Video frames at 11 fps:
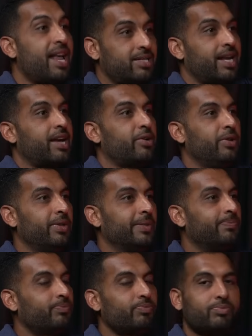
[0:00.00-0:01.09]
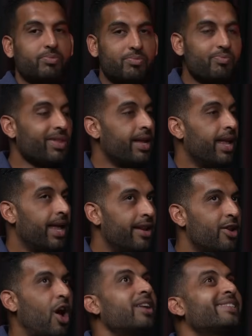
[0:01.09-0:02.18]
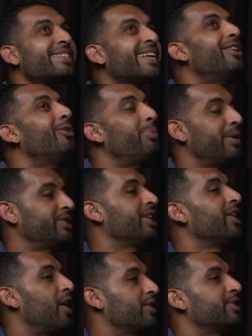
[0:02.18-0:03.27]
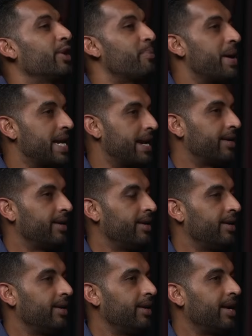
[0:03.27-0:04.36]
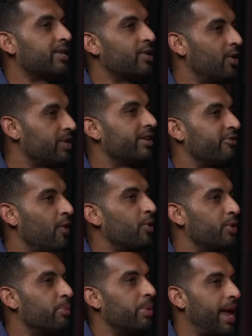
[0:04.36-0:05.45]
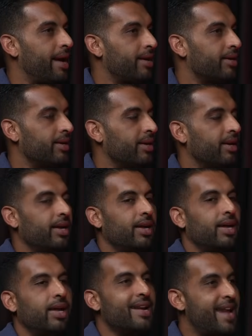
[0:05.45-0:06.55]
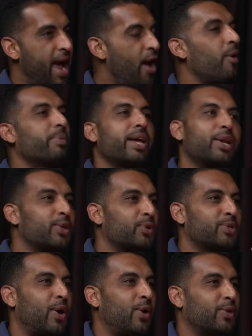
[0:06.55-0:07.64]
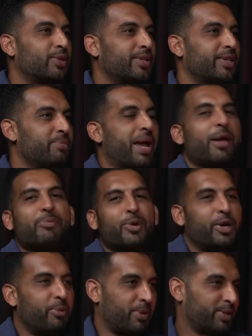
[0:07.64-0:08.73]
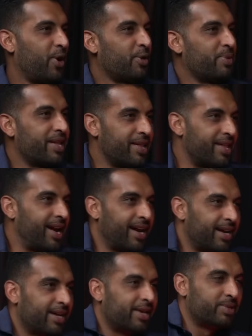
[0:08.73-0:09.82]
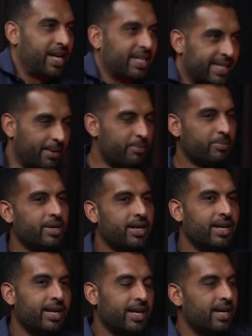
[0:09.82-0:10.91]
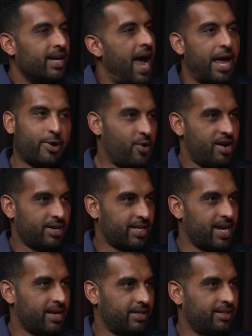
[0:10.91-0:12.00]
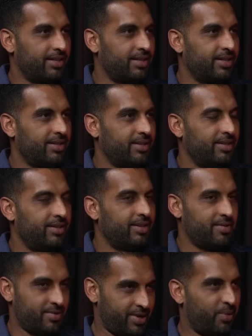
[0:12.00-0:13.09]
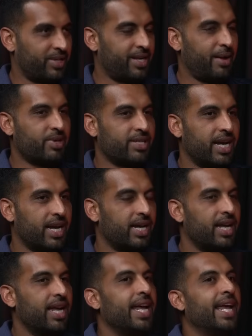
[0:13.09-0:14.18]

last cycle, not a single person lost their money as long as they followed the plan. Now I'm getting those calls. My hypnotherapist called me the other day and he was like, Sim, I don't know how to say this. I was like, what's up? He's like,